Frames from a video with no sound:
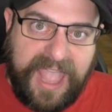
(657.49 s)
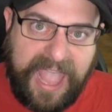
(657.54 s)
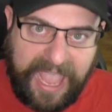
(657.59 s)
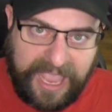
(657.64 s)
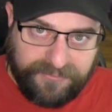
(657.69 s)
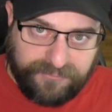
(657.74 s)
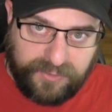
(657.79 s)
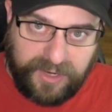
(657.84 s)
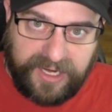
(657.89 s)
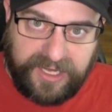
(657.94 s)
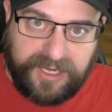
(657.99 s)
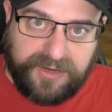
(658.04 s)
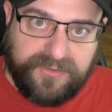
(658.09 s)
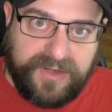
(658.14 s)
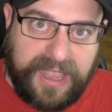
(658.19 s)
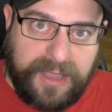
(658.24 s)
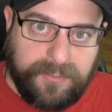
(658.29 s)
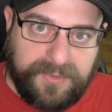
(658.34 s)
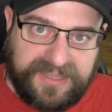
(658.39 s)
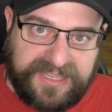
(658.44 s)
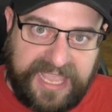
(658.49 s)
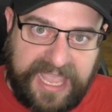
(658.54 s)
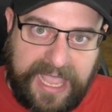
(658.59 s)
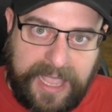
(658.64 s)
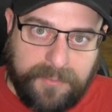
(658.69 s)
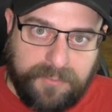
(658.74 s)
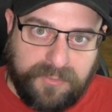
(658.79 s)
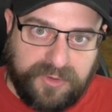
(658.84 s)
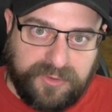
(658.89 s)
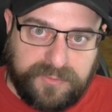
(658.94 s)
and running around with
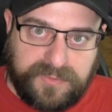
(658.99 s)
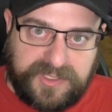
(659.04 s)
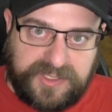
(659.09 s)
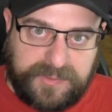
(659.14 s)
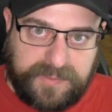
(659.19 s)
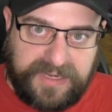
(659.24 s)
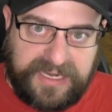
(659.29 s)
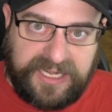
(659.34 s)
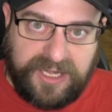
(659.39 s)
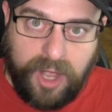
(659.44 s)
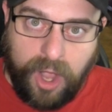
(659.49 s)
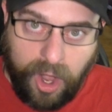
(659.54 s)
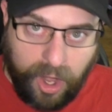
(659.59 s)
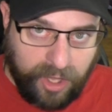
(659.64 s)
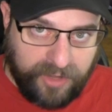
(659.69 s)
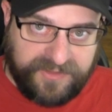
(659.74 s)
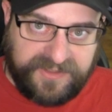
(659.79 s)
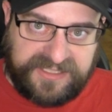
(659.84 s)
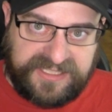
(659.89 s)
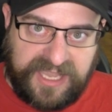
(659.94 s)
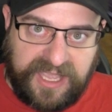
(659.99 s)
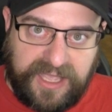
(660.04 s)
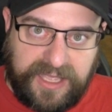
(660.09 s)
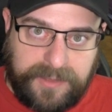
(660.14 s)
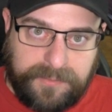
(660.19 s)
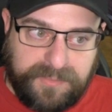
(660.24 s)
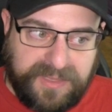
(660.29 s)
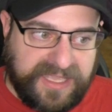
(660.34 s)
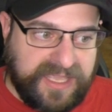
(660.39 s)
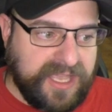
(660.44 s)
cap movement speed all the time,
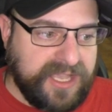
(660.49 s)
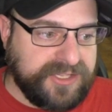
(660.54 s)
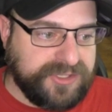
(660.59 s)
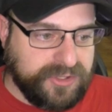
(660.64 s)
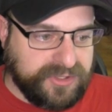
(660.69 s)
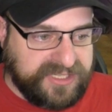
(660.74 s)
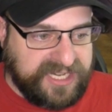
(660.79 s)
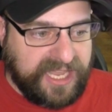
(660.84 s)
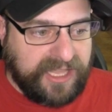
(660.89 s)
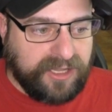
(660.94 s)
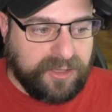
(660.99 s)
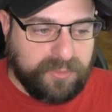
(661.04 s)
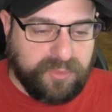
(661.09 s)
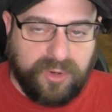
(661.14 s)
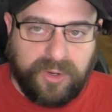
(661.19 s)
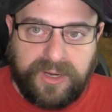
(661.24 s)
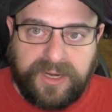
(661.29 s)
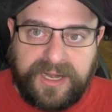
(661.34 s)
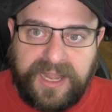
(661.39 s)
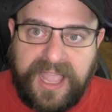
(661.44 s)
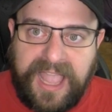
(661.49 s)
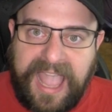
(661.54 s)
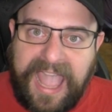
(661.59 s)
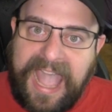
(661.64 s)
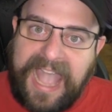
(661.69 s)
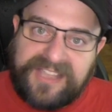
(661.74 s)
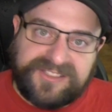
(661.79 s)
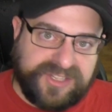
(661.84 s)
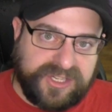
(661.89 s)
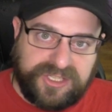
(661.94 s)
because your teleport
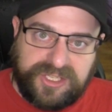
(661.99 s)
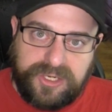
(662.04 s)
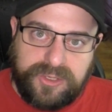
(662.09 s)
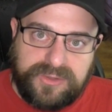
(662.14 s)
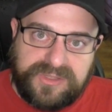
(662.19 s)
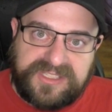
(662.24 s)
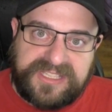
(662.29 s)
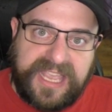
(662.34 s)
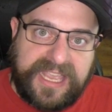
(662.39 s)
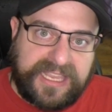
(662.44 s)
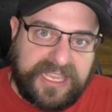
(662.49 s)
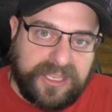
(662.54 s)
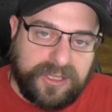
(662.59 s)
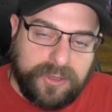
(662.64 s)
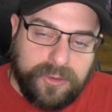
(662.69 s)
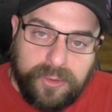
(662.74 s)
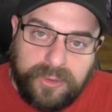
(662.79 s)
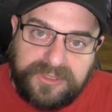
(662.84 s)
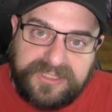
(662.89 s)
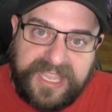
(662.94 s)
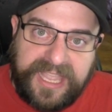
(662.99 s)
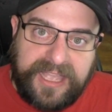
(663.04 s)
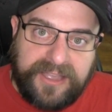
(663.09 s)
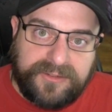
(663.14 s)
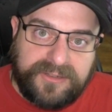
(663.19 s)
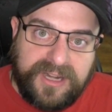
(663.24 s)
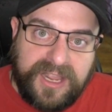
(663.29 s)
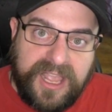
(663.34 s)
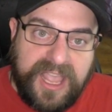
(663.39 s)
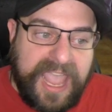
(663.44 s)
has a 2-second cooldown,
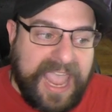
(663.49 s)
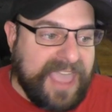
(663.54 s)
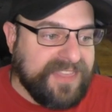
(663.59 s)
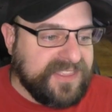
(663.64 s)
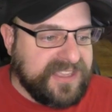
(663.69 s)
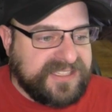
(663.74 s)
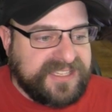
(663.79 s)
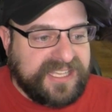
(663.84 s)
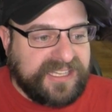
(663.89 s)
and this